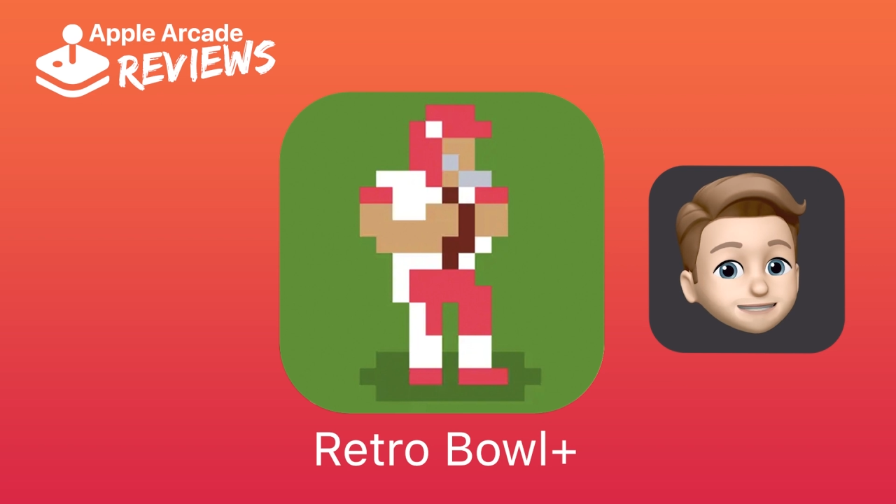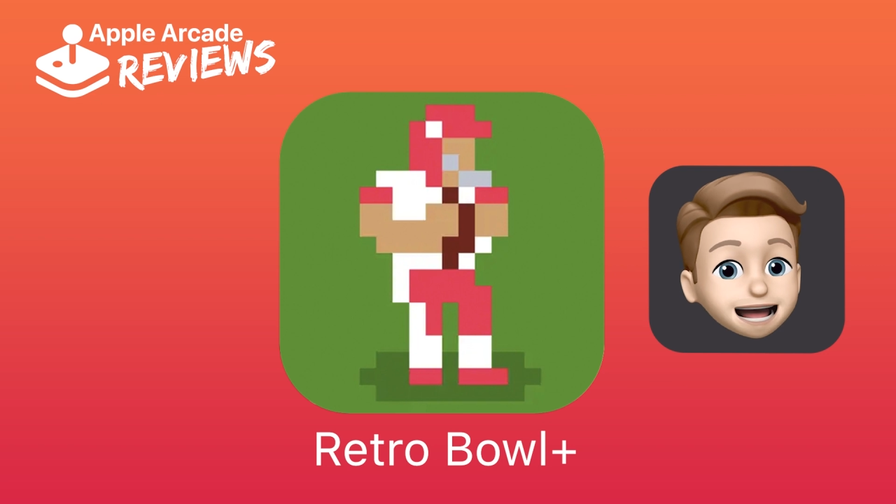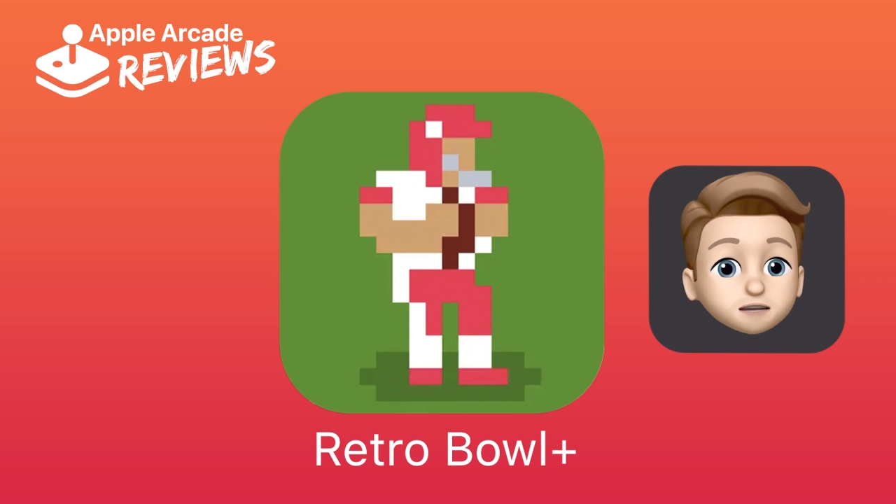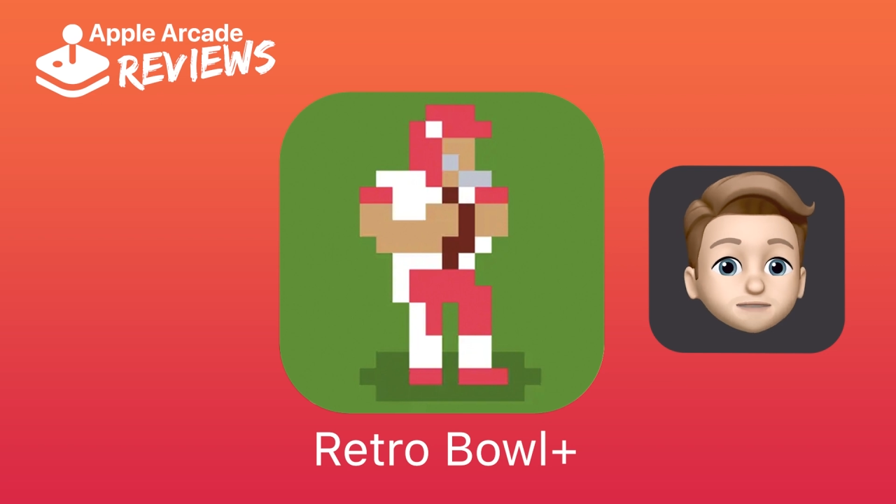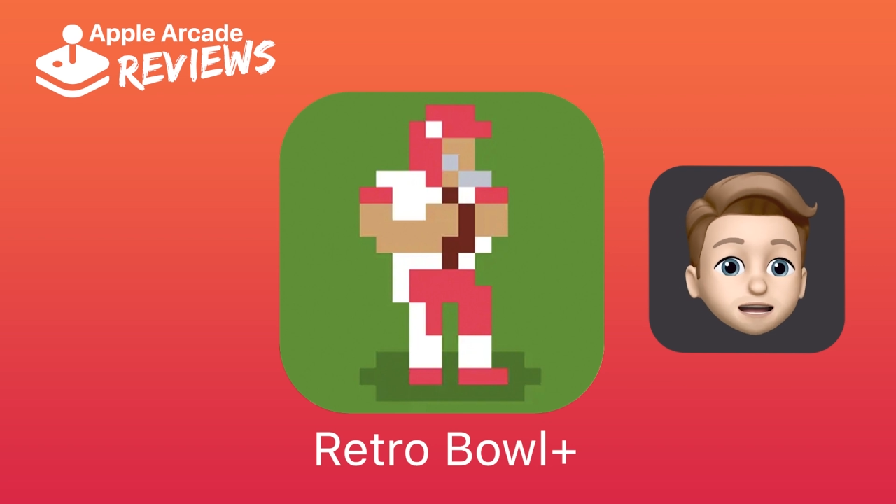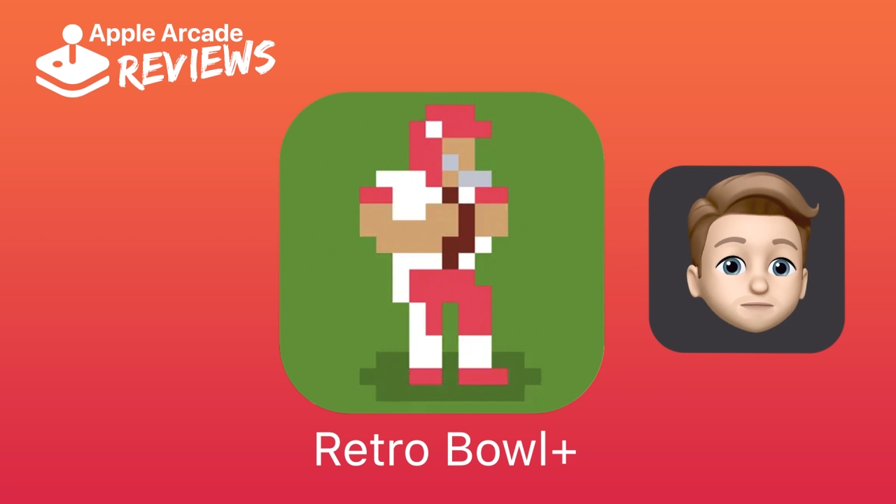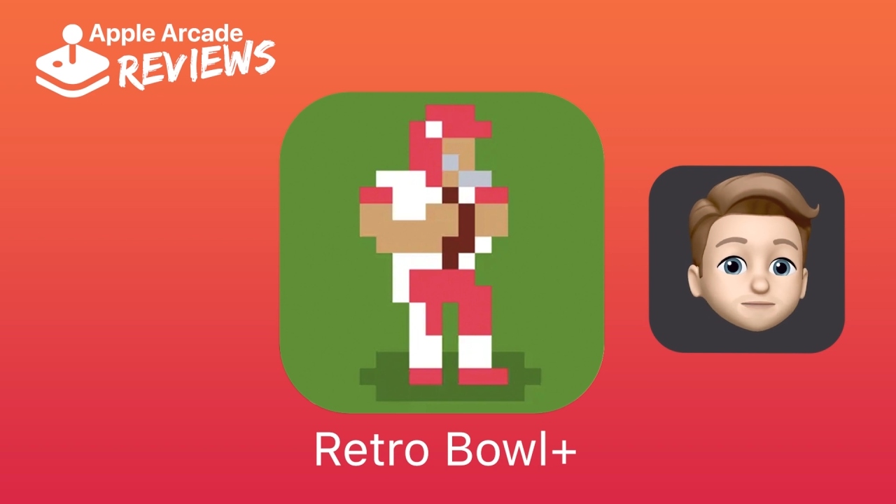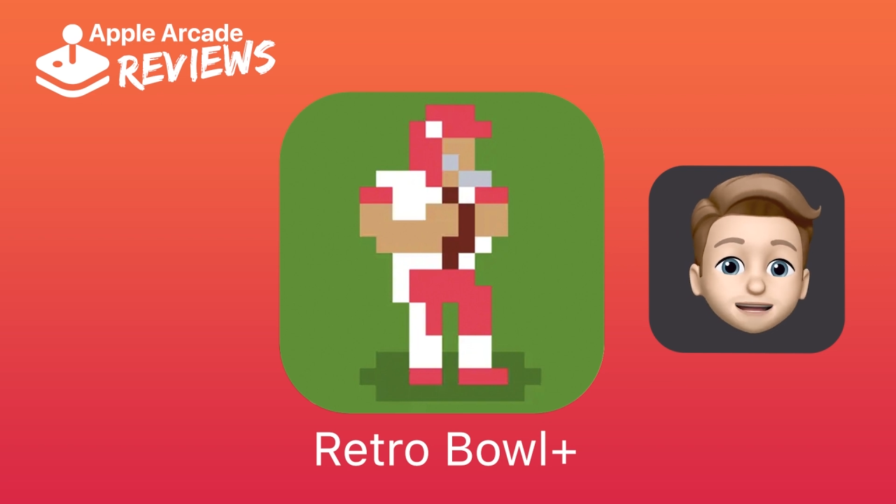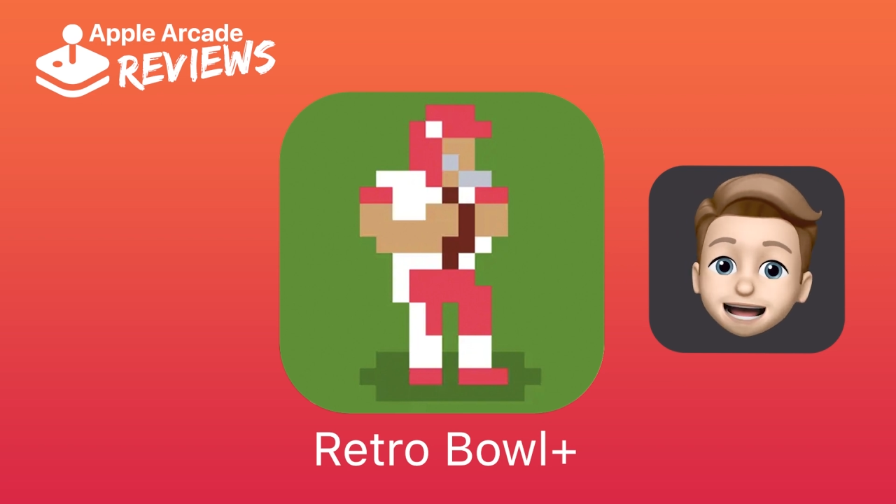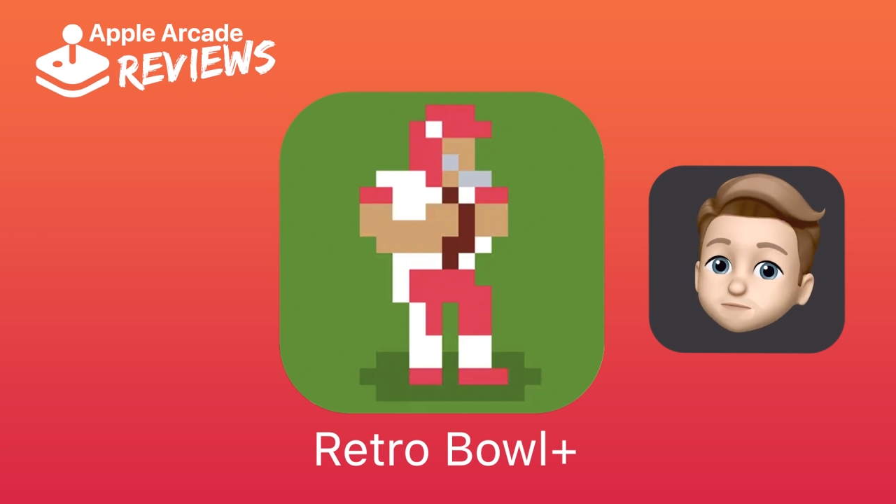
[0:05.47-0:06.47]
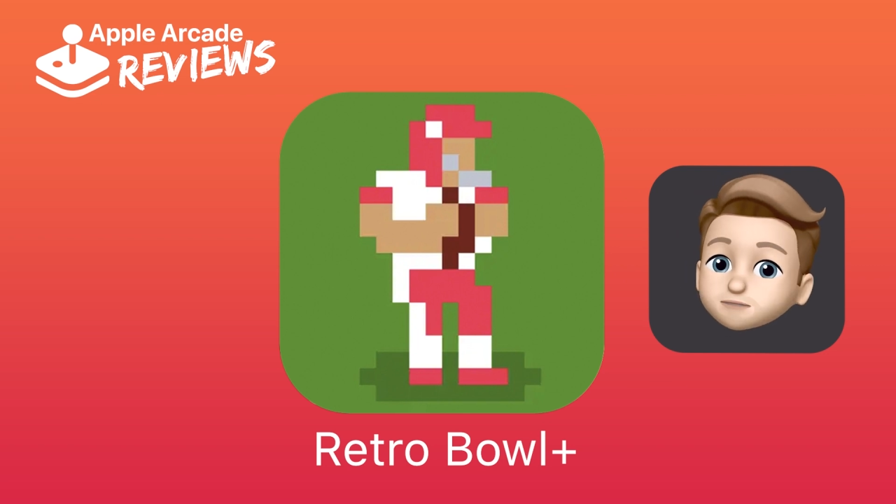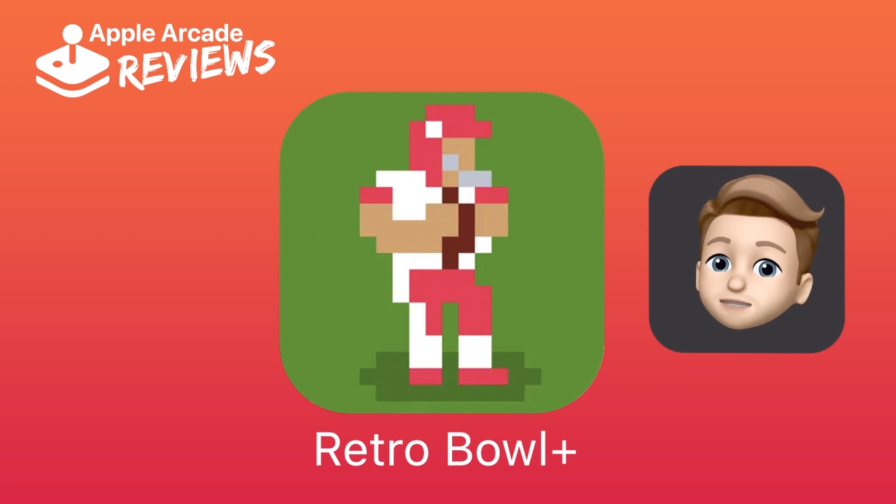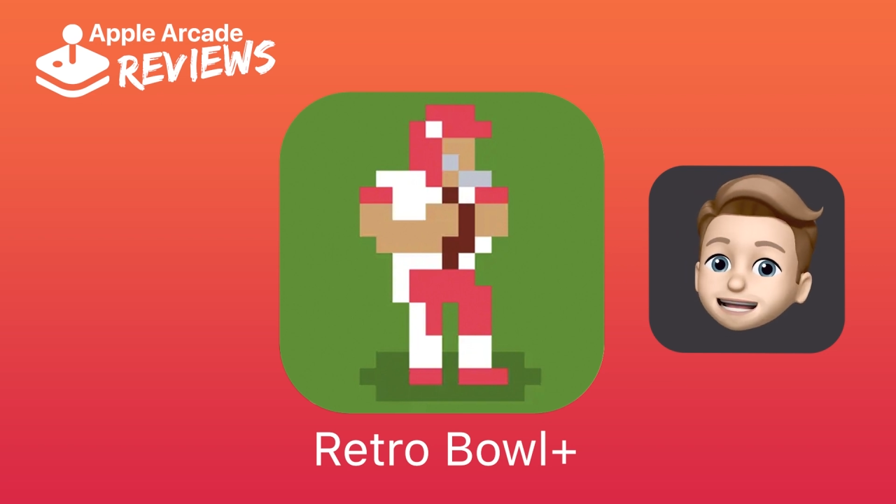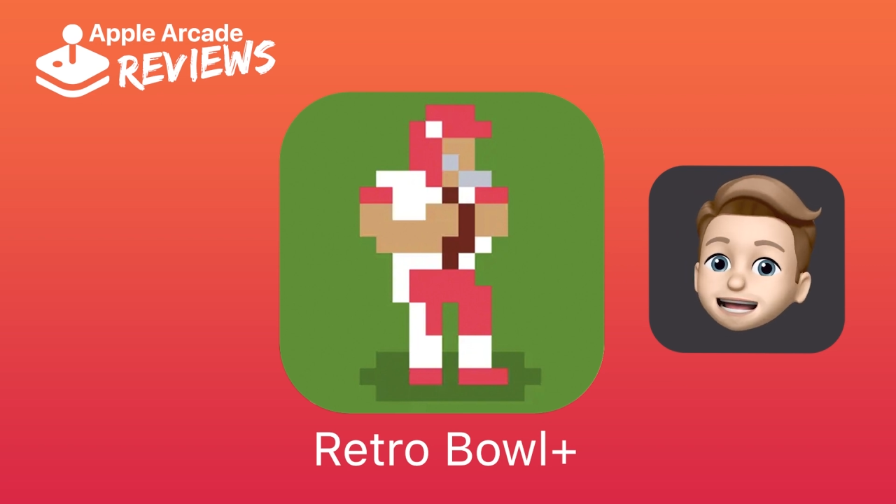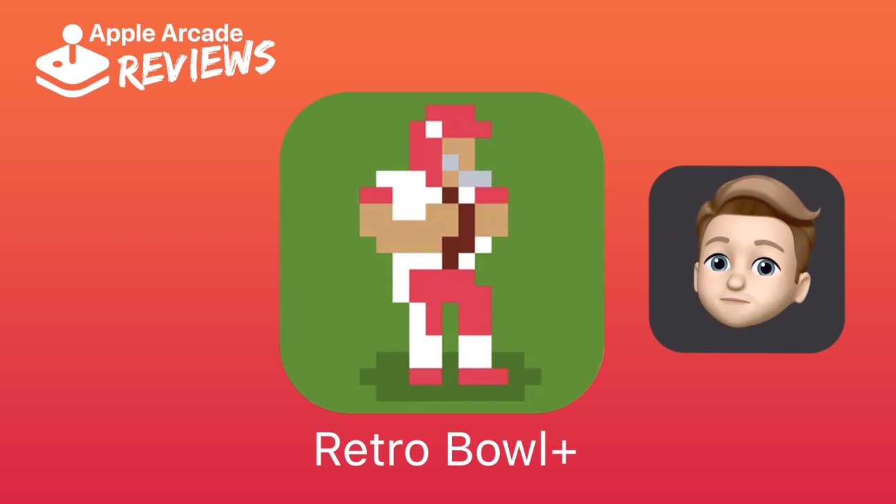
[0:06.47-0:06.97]
now available for Apple
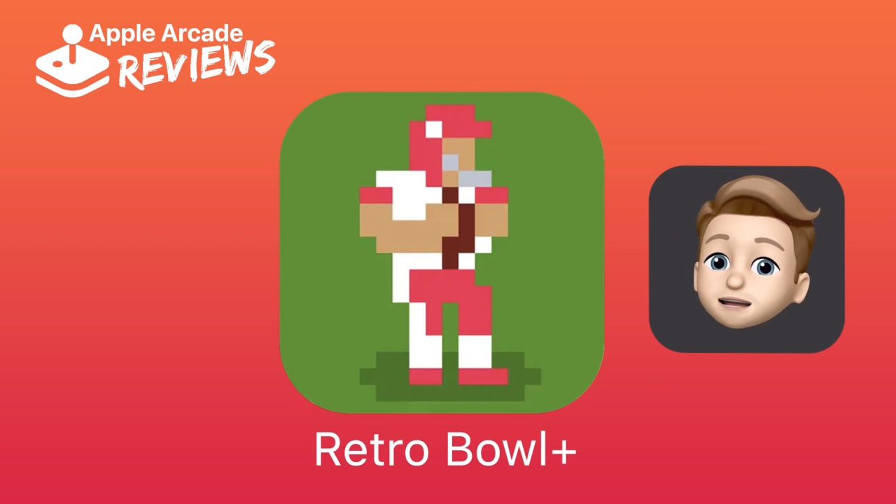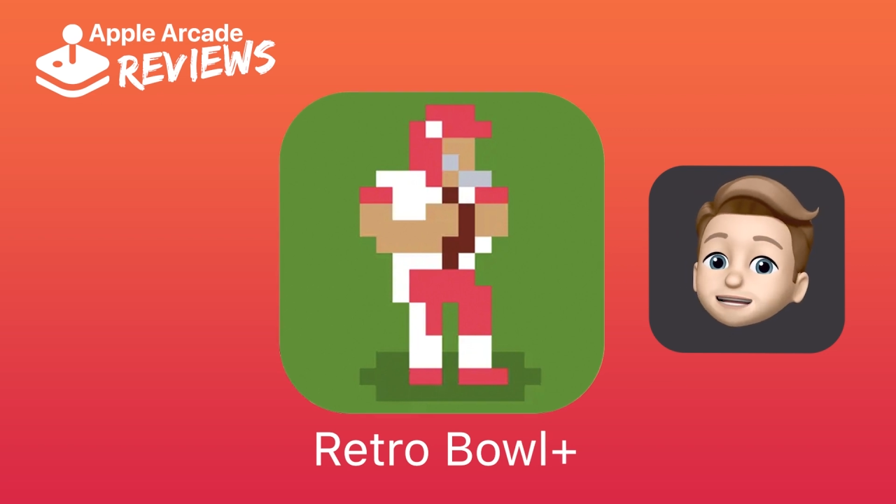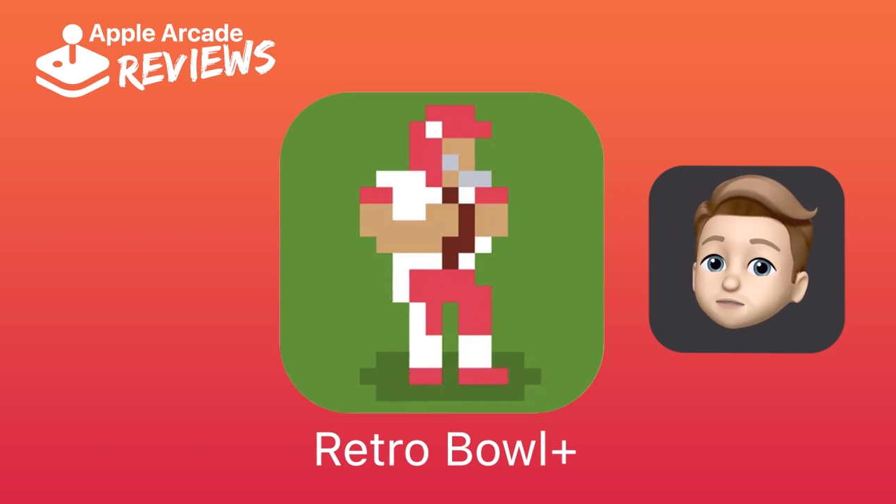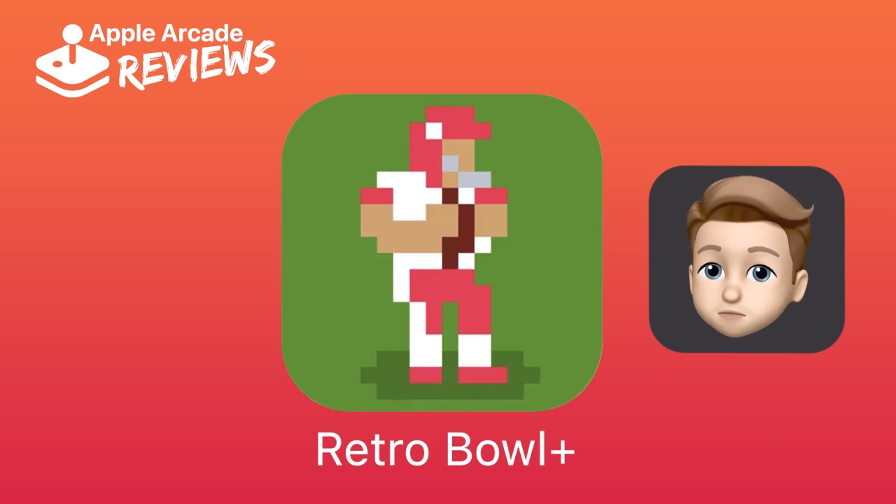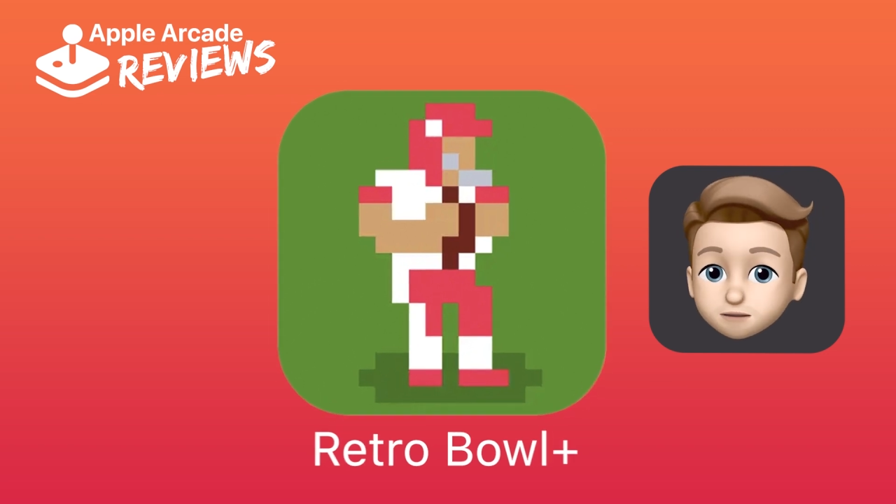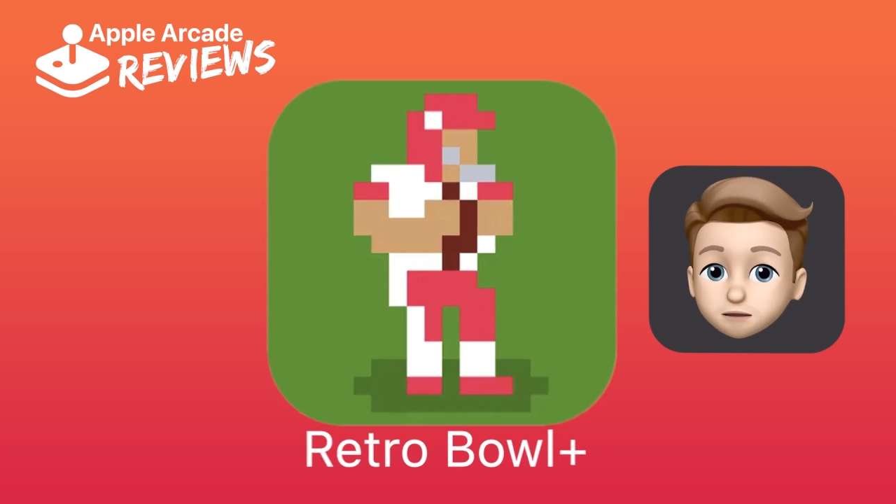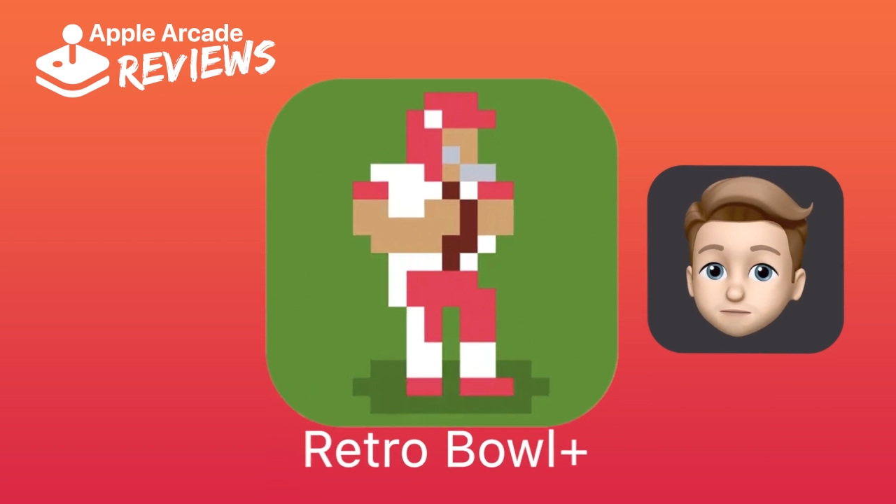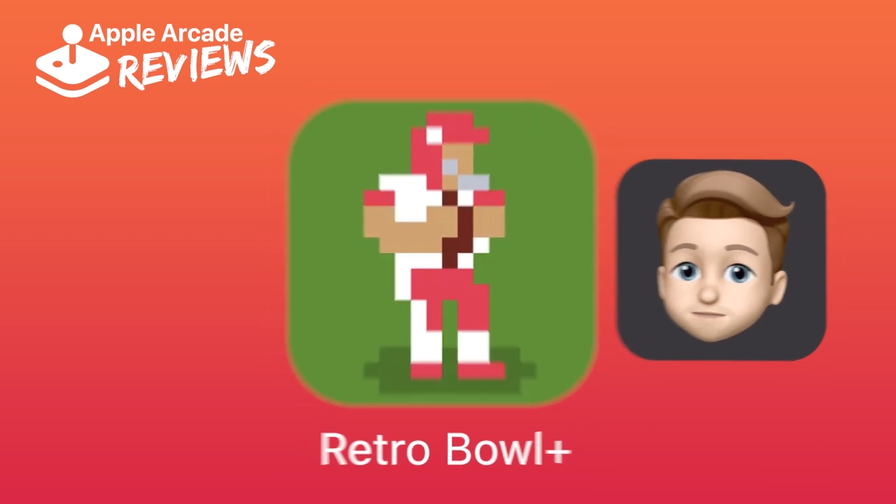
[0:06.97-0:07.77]
Arcade by Newstar.